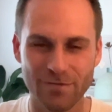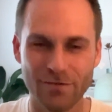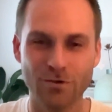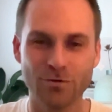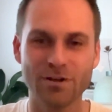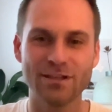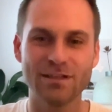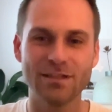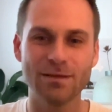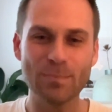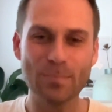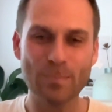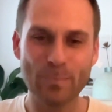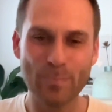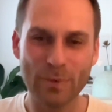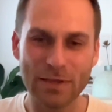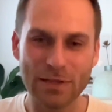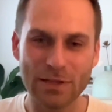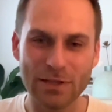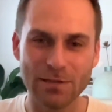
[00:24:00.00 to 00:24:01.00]
don't get the
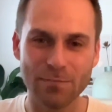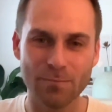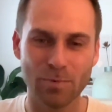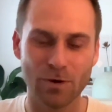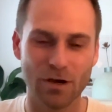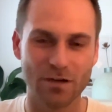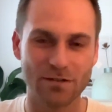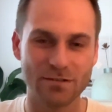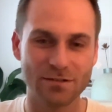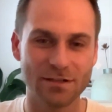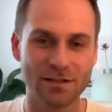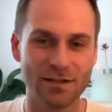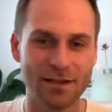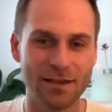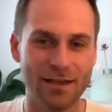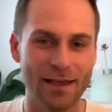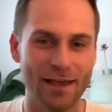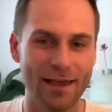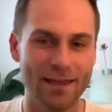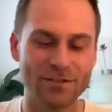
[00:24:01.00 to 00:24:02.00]
building blocks,
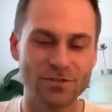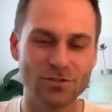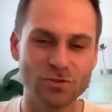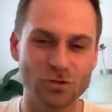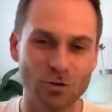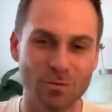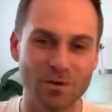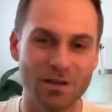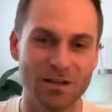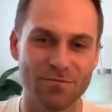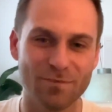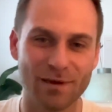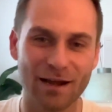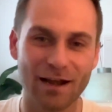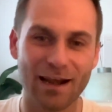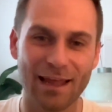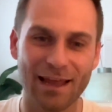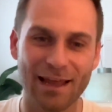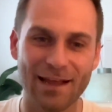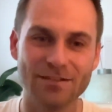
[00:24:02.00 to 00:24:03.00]
and so many of my
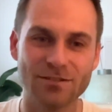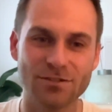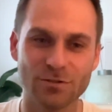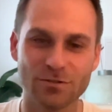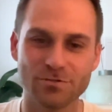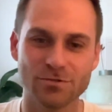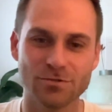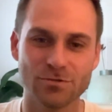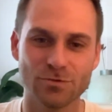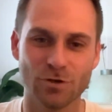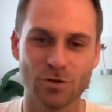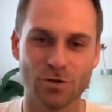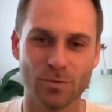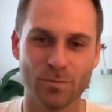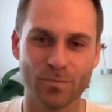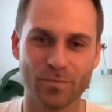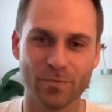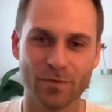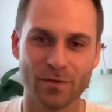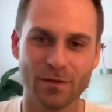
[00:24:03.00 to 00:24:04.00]
clients are also too low.
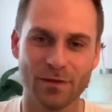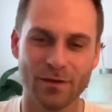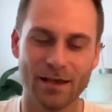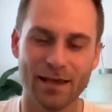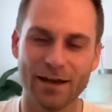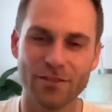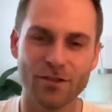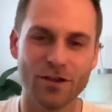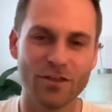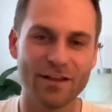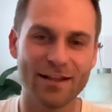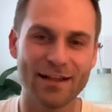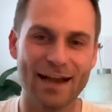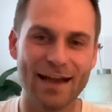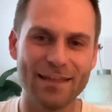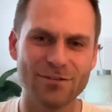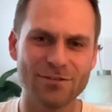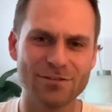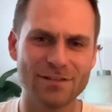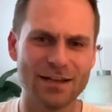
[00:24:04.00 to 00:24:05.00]
I had another guy
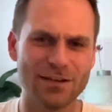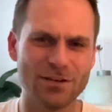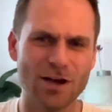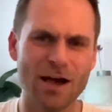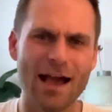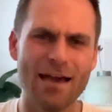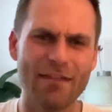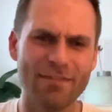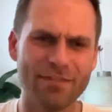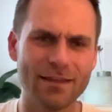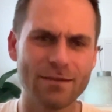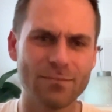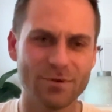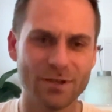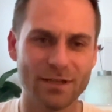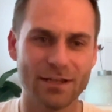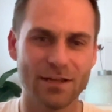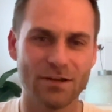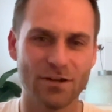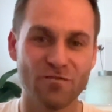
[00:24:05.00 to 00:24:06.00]
that was like, I think I'm
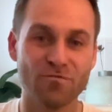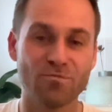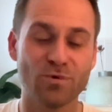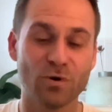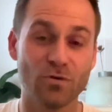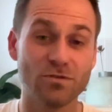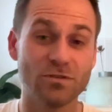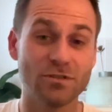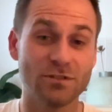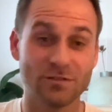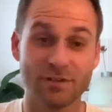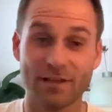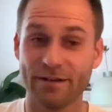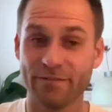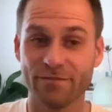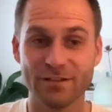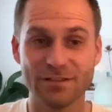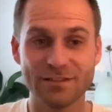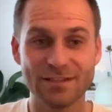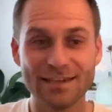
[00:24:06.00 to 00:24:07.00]
getting enough protein. I was like,
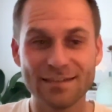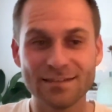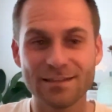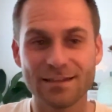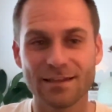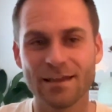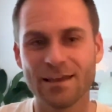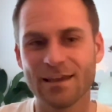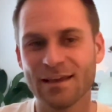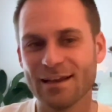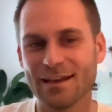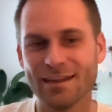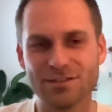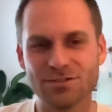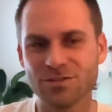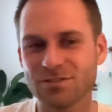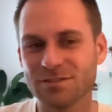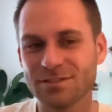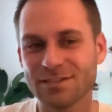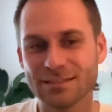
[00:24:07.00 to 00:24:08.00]
fantastic. Let's
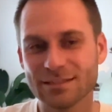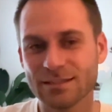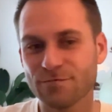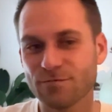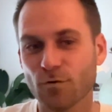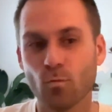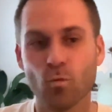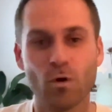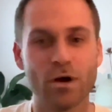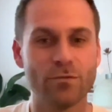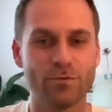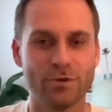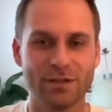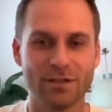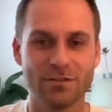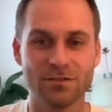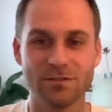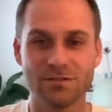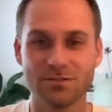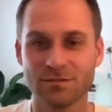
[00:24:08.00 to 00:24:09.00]
just test it for 1 week.
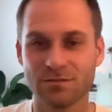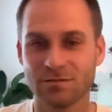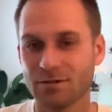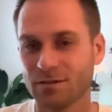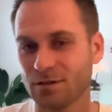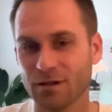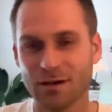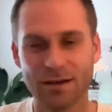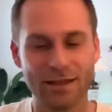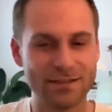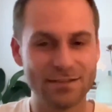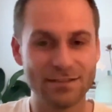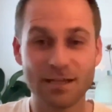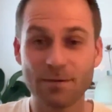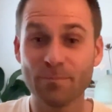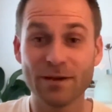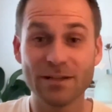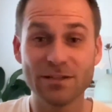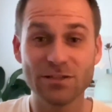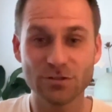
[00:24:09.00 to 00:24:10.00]
Just like take
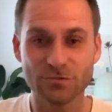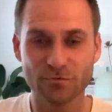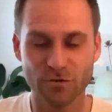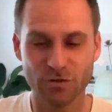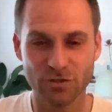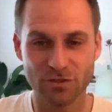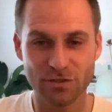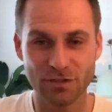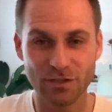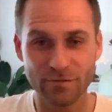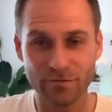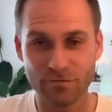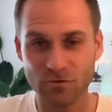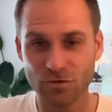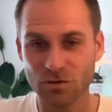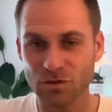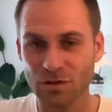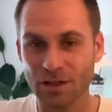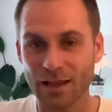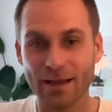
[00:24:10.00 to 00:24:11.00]
pictures for yourself.
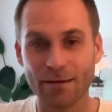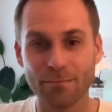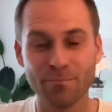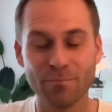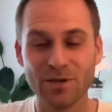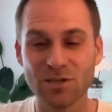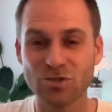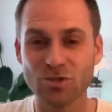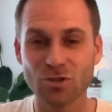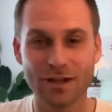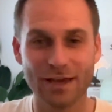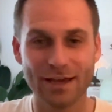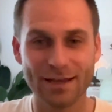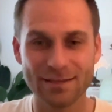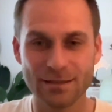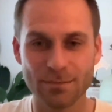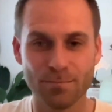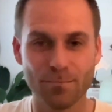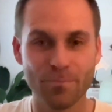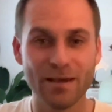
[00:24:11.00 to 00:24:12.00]
Just like measure like
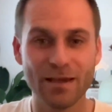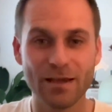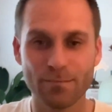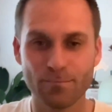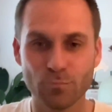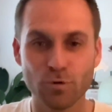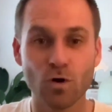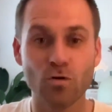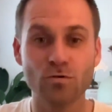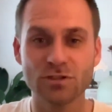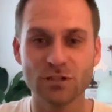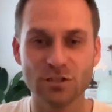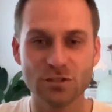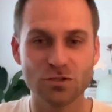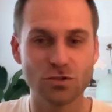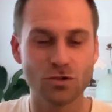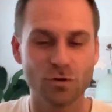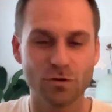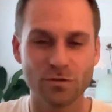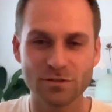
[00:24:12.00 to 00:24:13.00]
the big protein
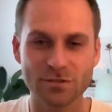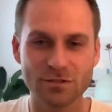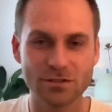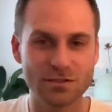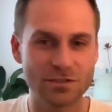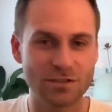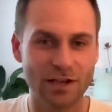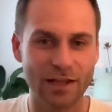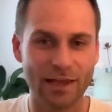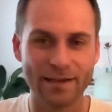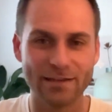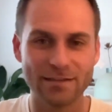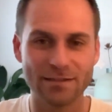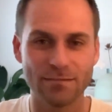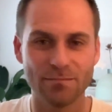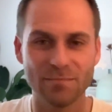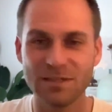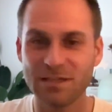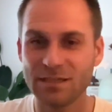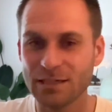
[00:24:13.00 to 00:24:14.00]
sources, like the
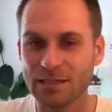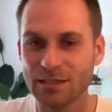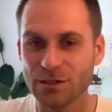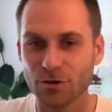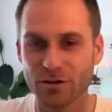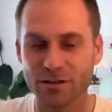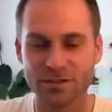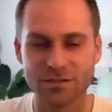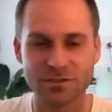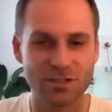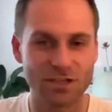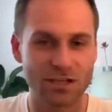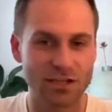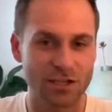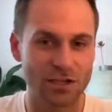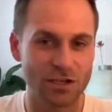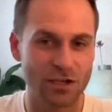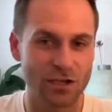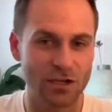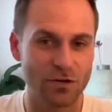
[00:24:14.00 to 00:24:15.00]
meat or the
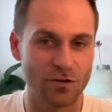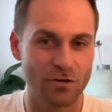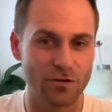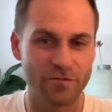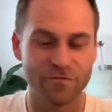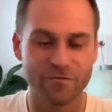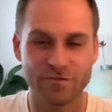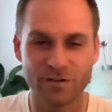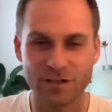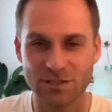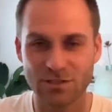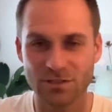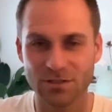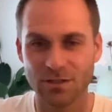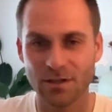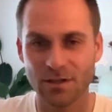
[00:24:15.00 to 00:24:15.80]
chicken or the fish.